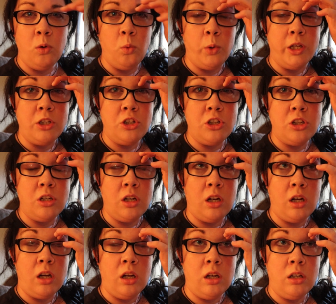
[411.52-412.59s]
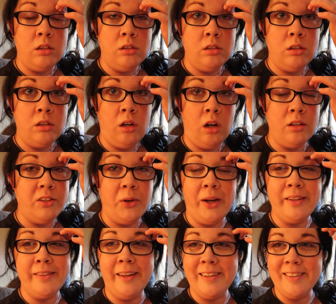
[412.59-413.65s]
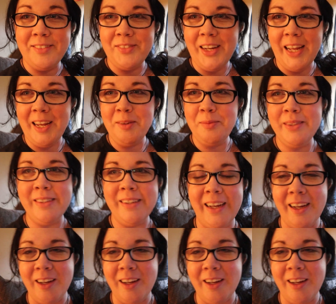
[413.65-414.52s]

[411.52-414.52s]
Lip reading: which also has lots of names.